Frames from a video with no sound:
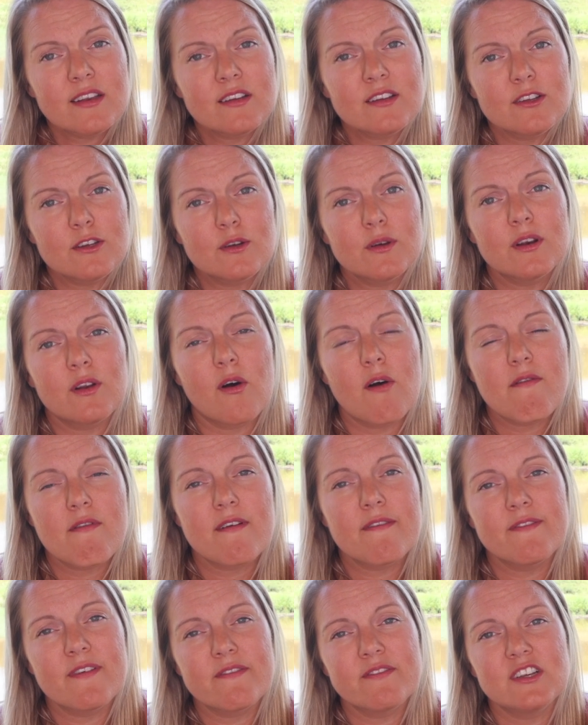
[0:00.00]
to do an
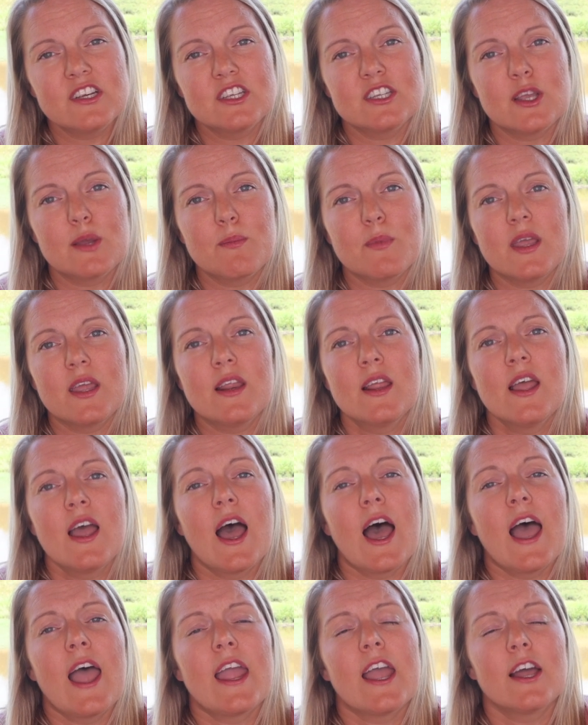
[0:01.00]
over 50 shipment,
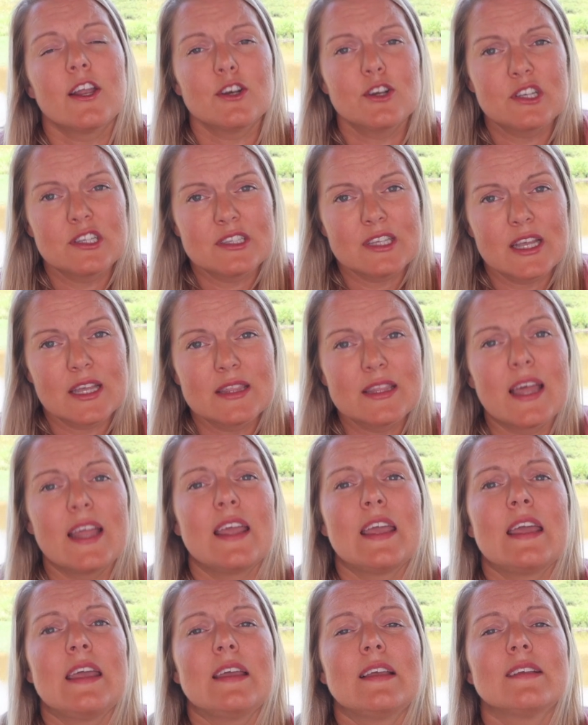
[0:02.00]
I understand
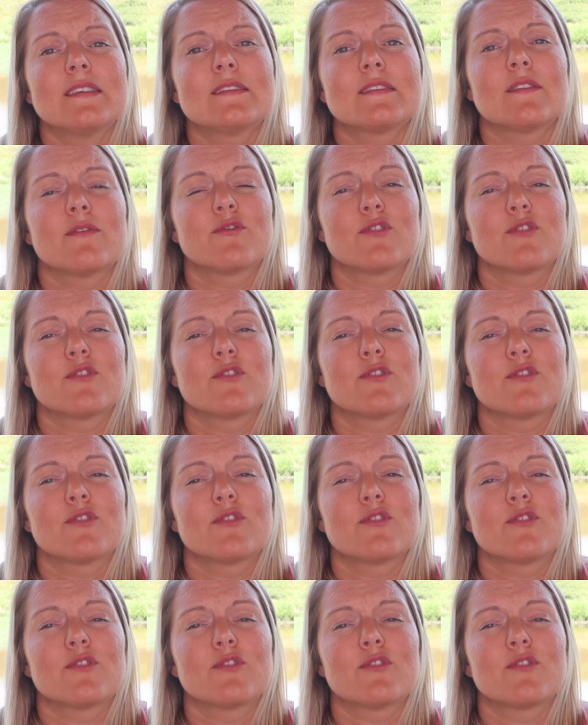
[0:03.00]
that it is